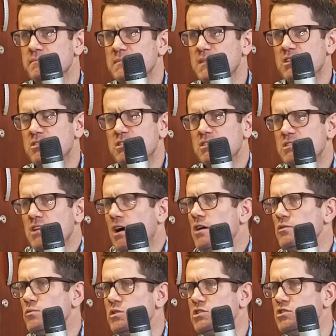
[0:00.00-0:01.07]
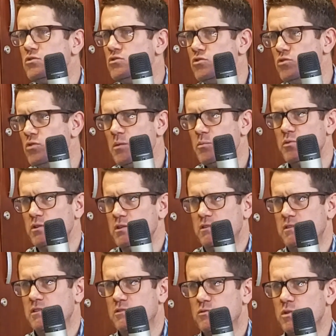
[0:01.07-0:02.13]
It's just what you grew up with.
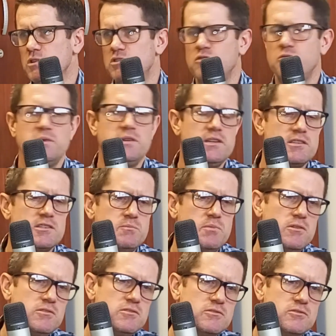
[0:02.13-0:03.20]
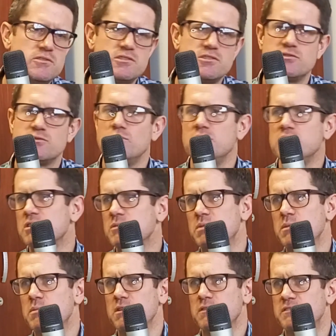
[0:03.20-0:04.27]
It's what you've been exposed to. The stories that
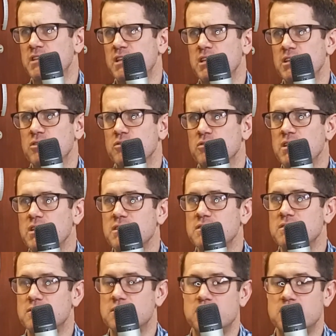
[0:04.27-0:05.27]
people are telling you.